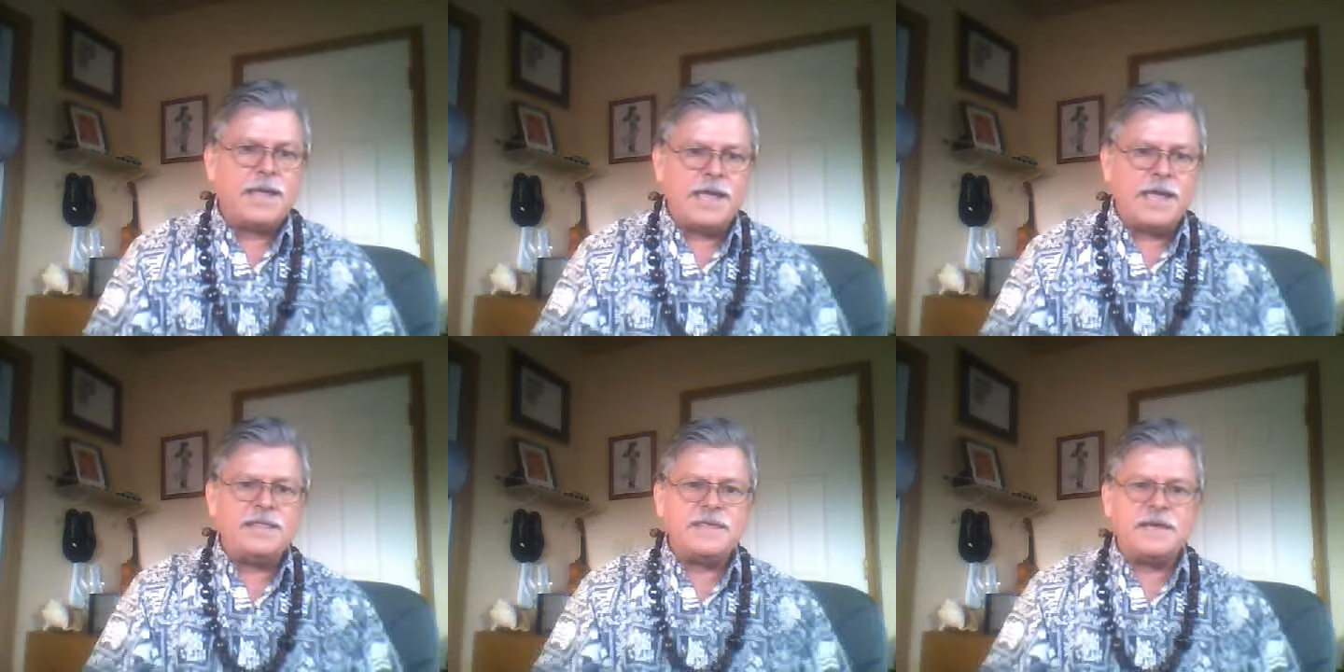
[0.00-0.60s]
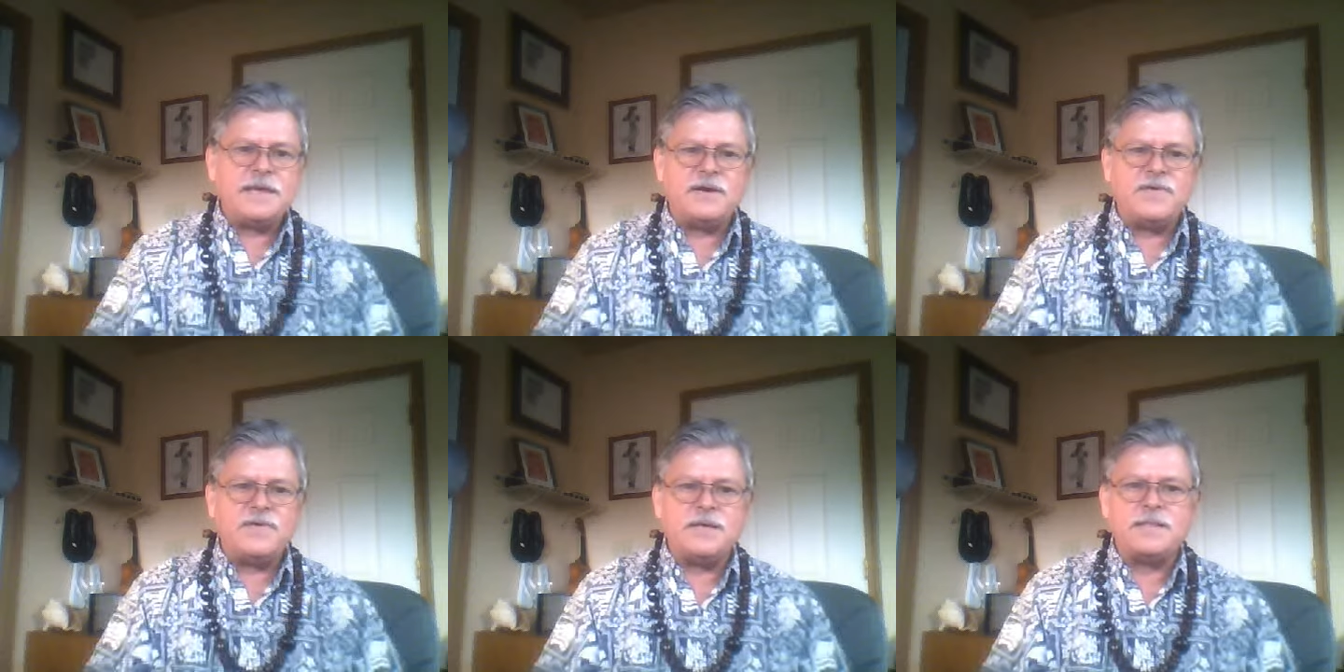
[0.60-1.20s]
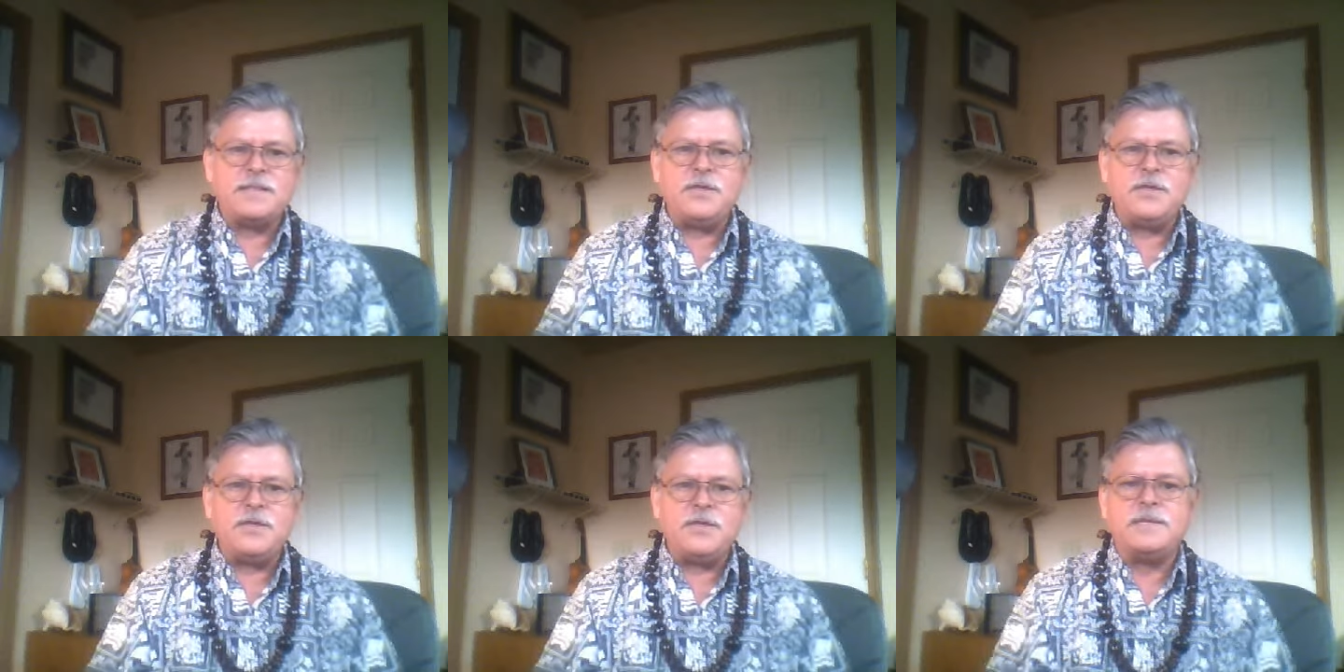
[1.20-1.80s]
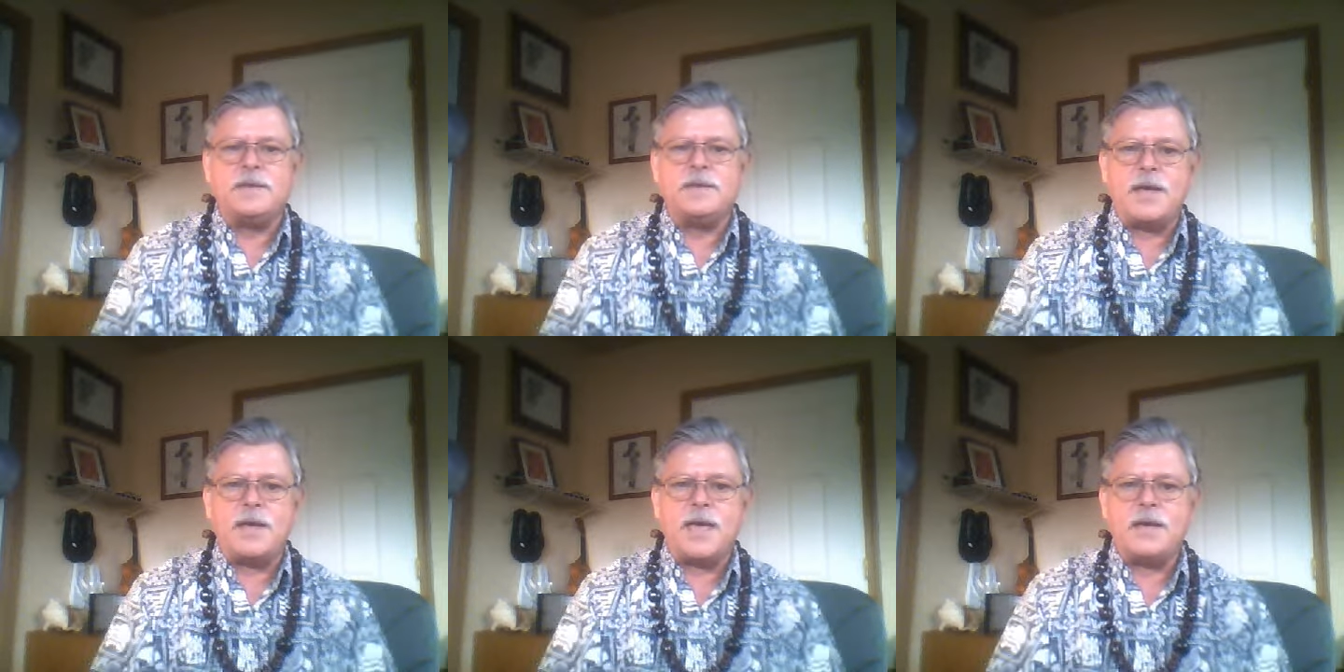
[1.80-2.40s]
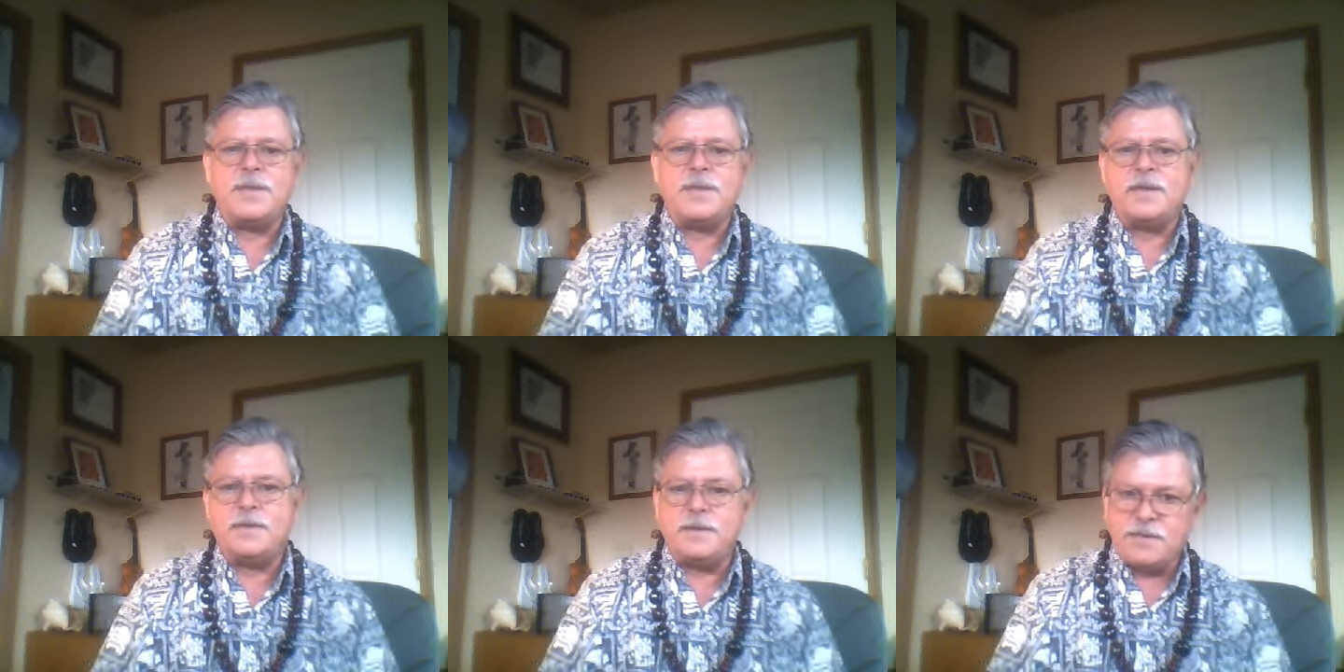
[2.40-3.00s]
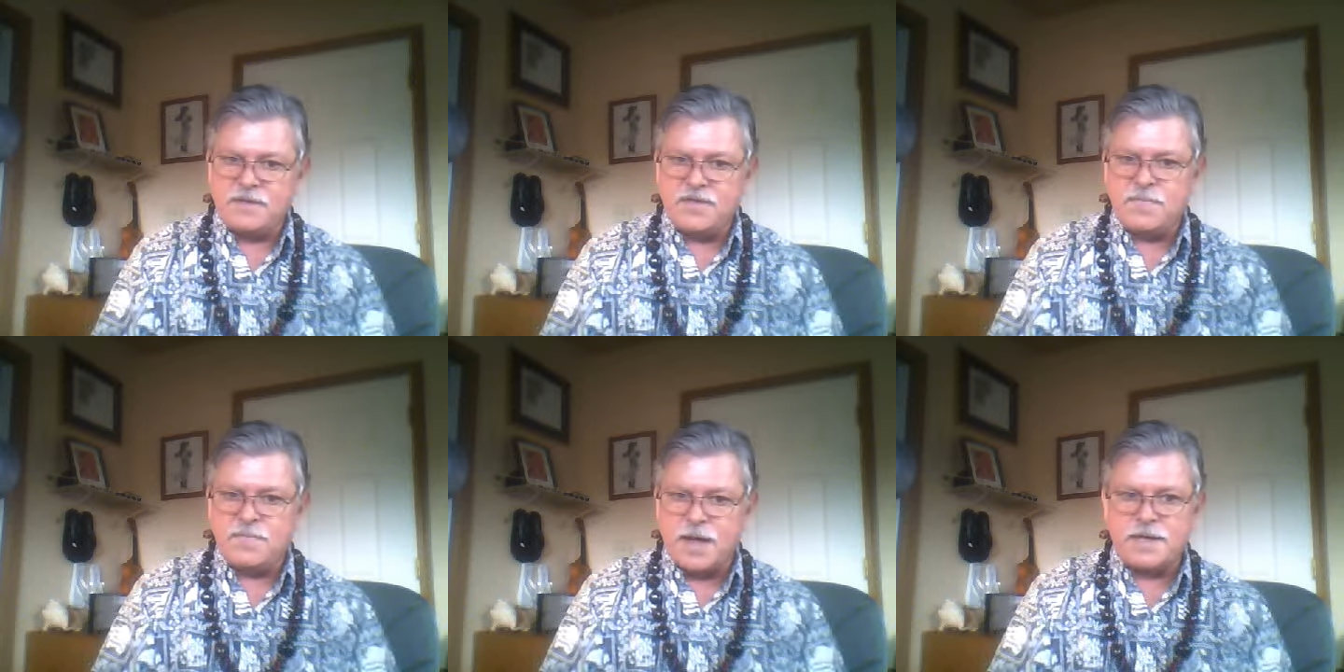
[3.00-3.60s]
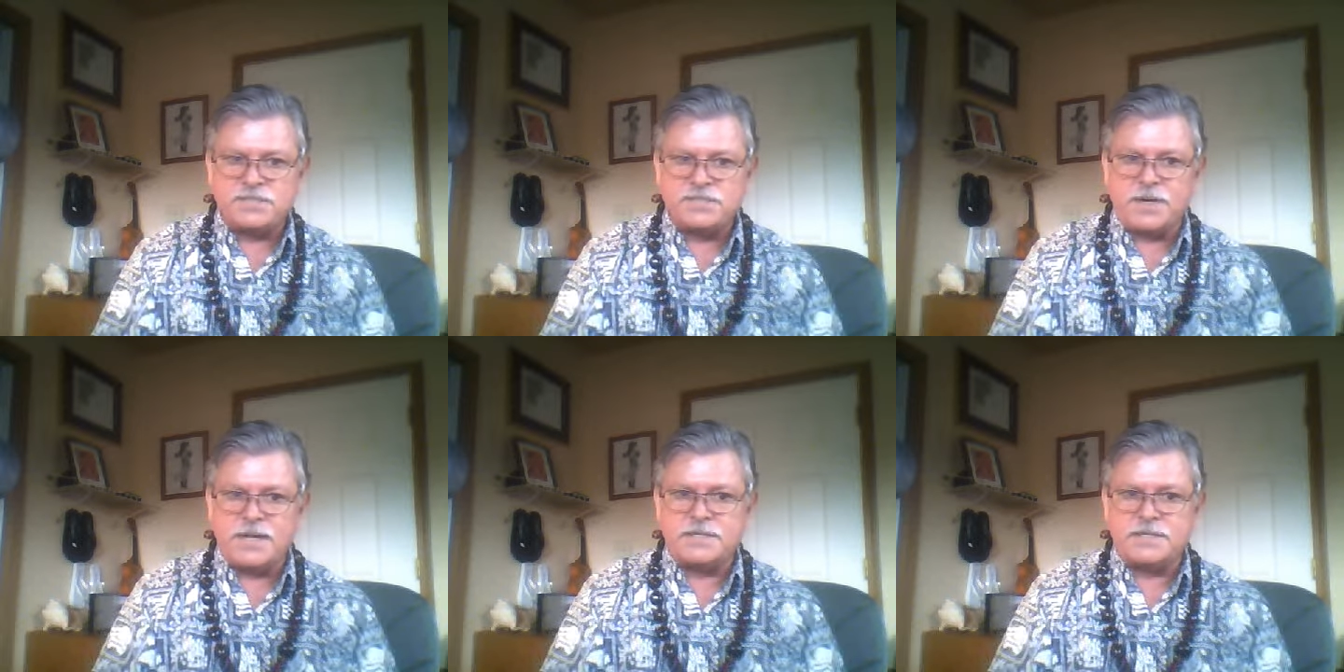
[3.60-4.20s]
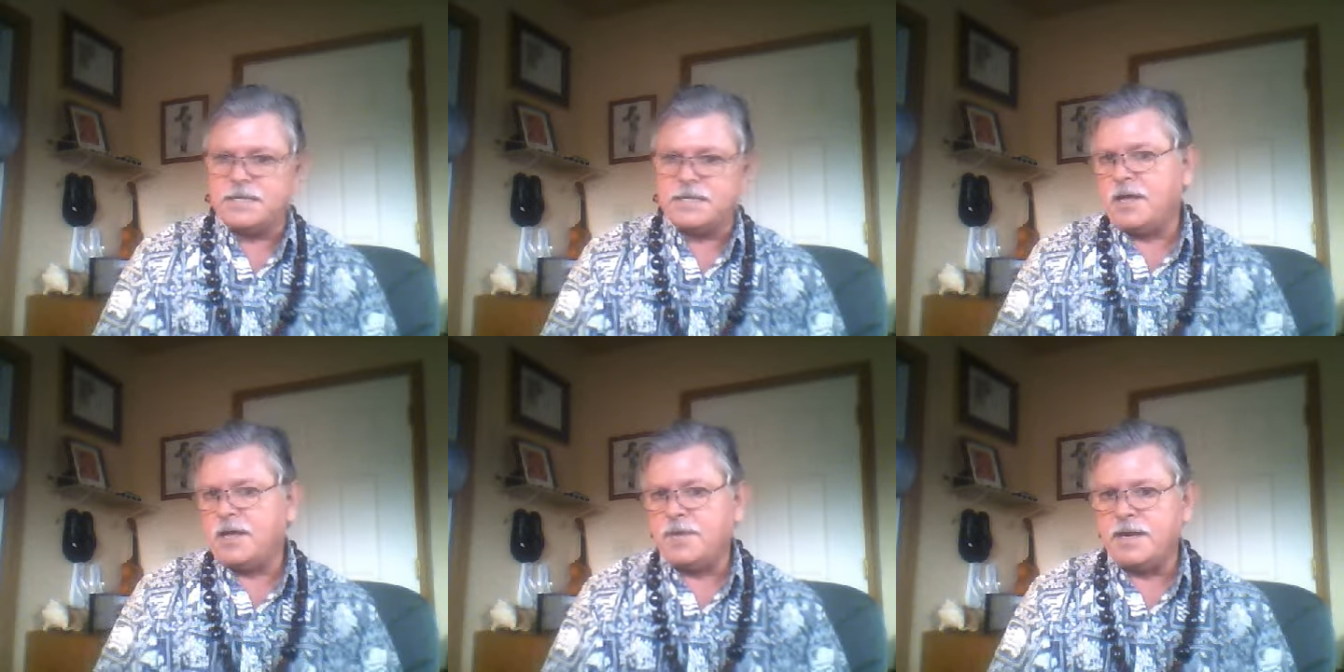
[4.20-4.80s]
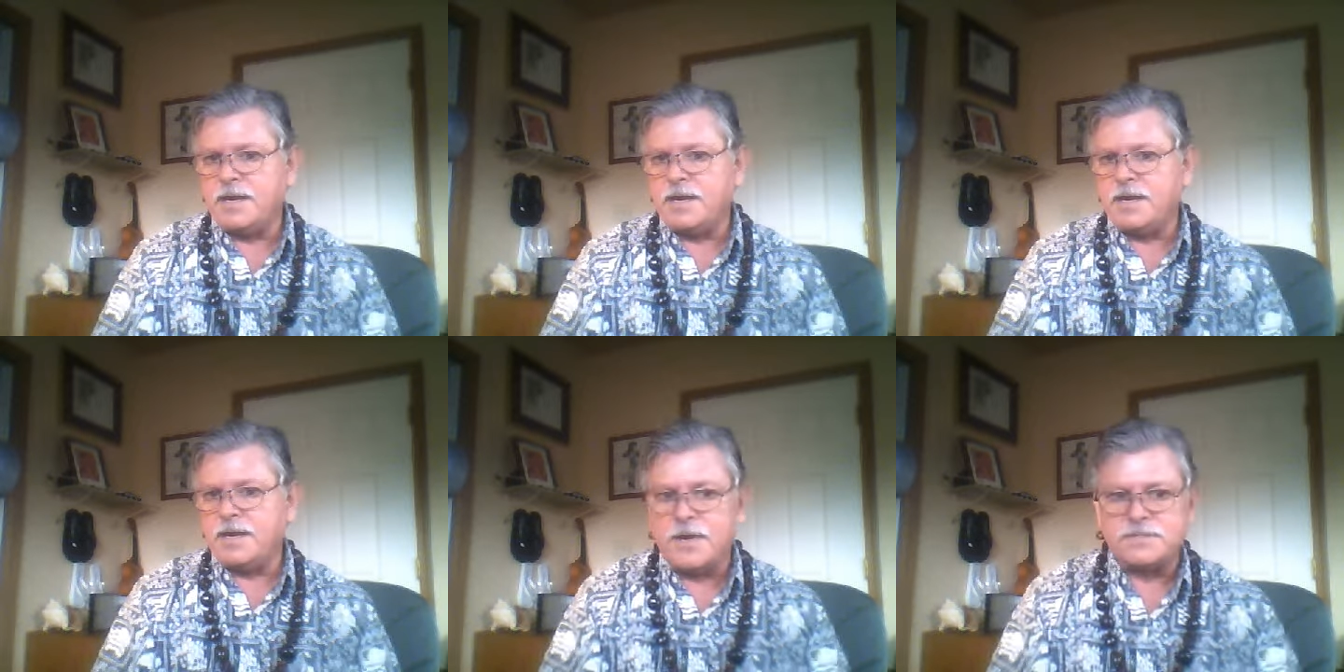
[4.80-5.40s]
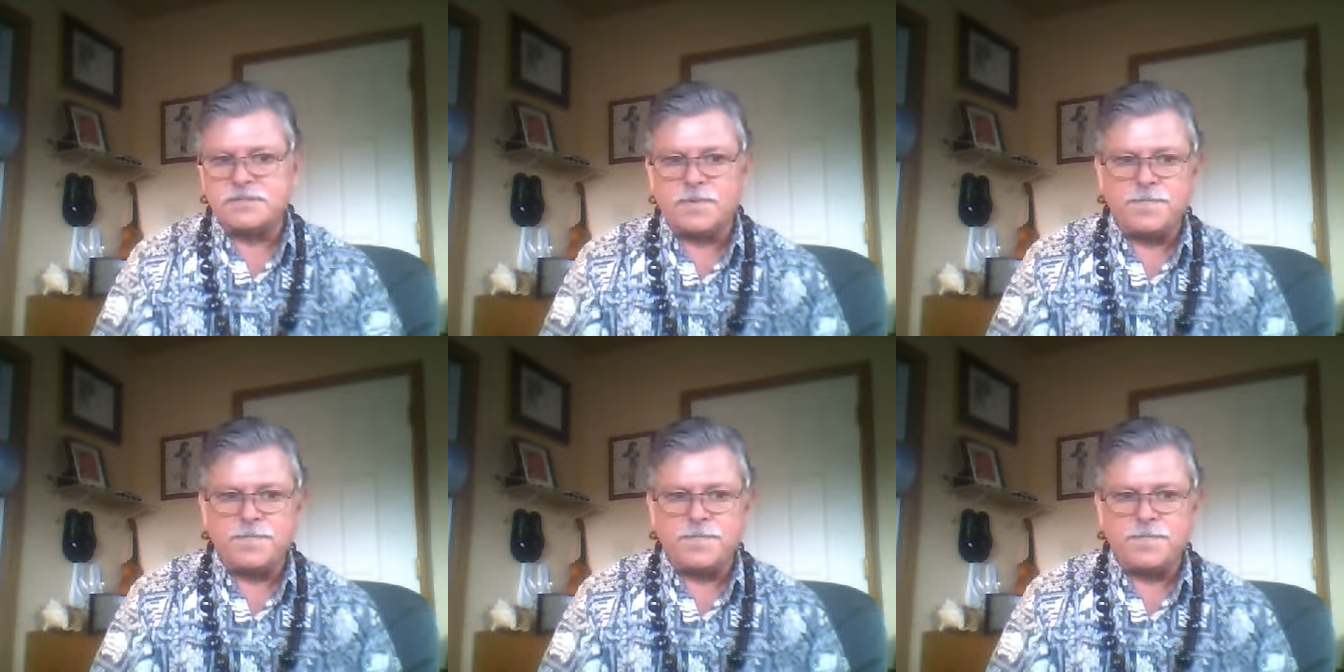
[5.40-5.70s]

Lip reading: Anything and everything that you'd like to know, I'm happy to give you my experience and help in any way possible.